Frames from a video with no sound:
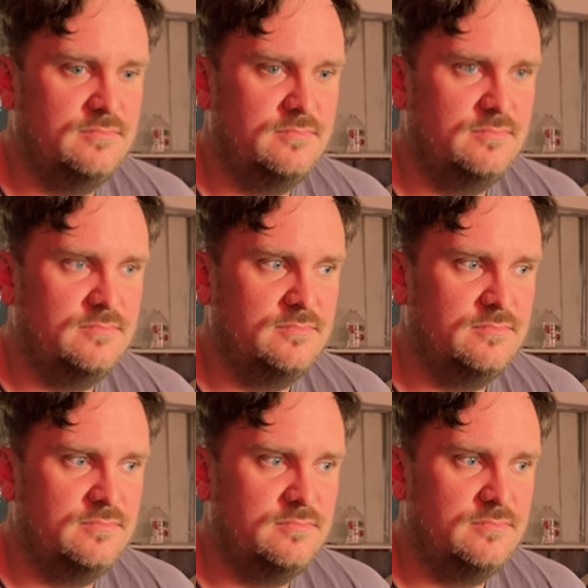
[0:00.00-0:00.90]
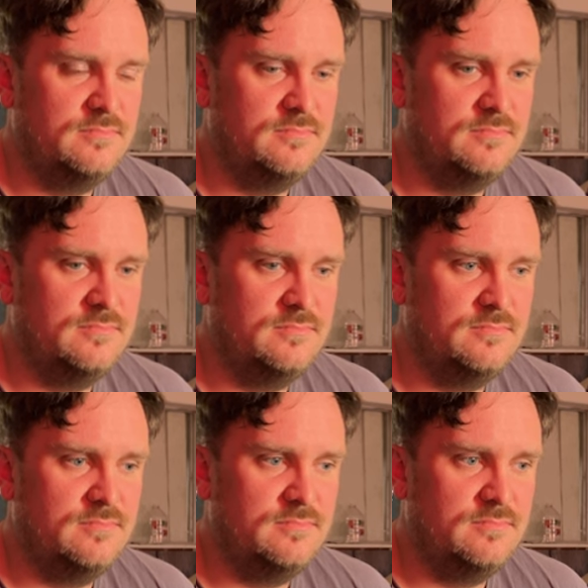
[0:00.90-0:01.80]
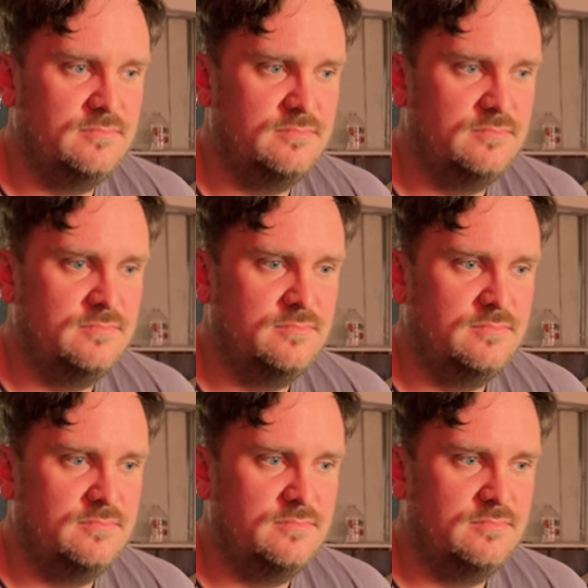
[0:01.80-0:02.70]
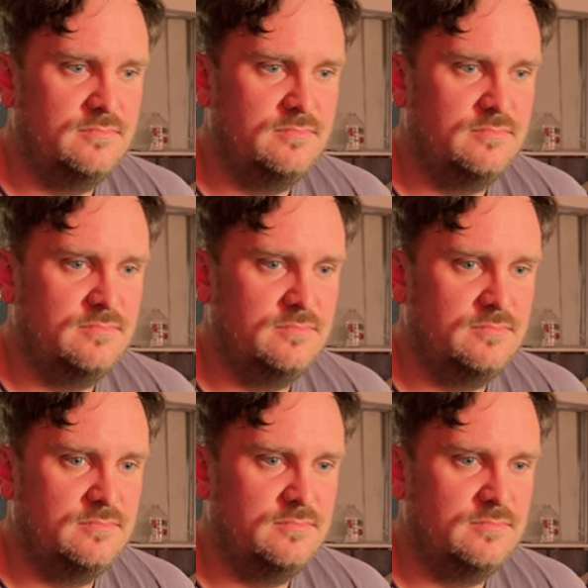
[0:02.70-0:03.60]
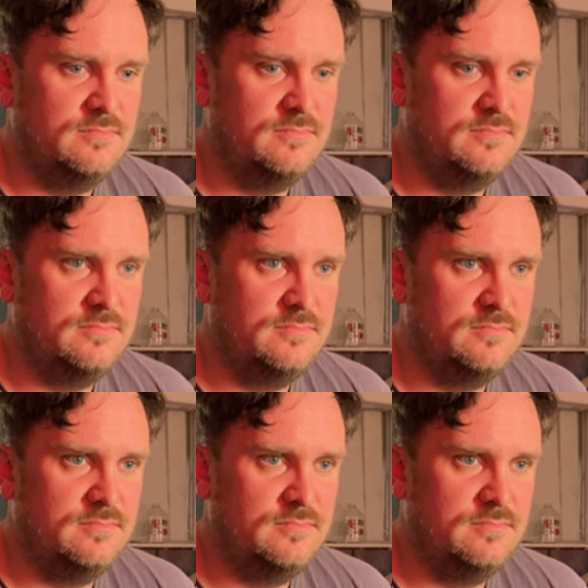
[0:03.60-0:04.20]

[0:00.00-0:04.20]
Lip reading: The person shown says nothing.